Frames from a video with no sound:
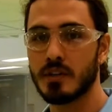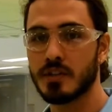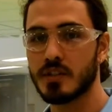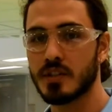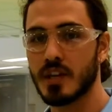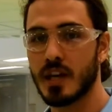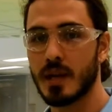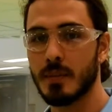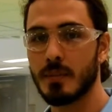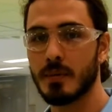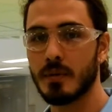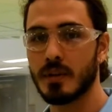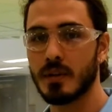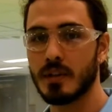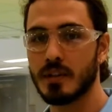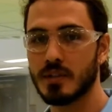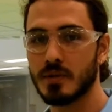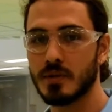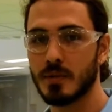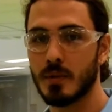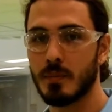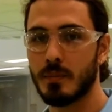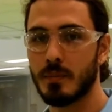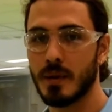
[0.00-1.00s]
your sample
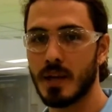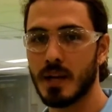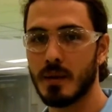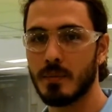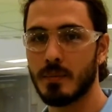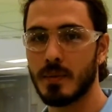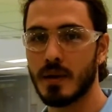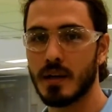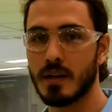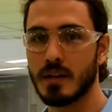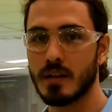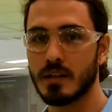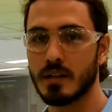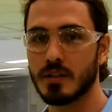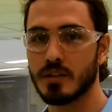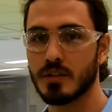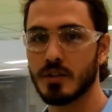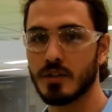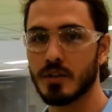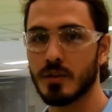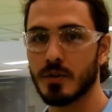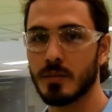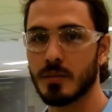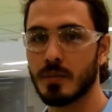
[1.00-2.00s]
into a bead beading
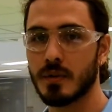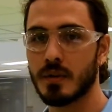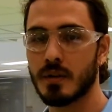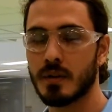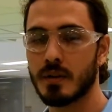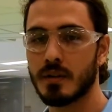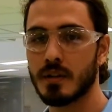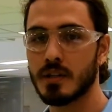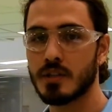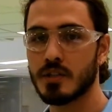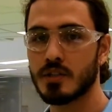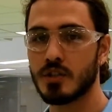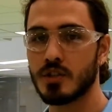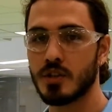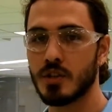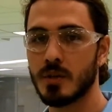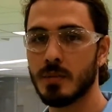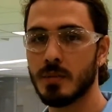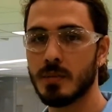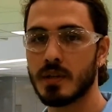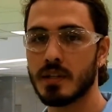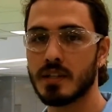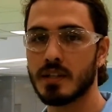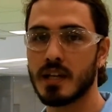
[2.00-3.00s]
tube. This
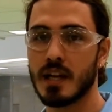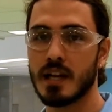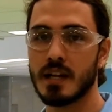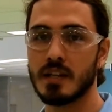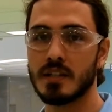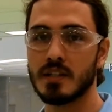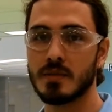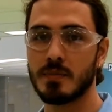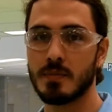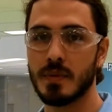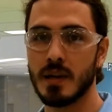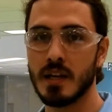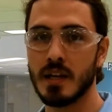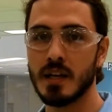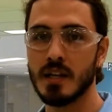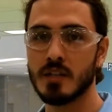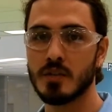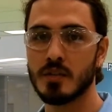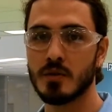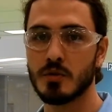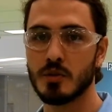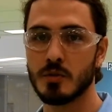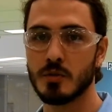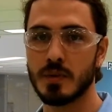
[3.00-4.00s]
tube contains
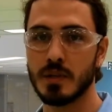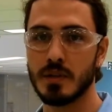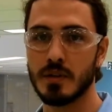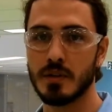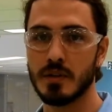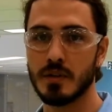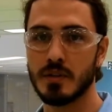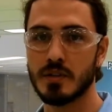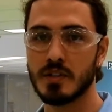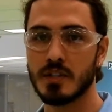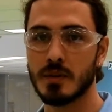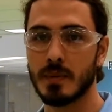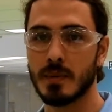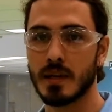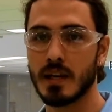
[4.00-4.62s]
beads which will be used to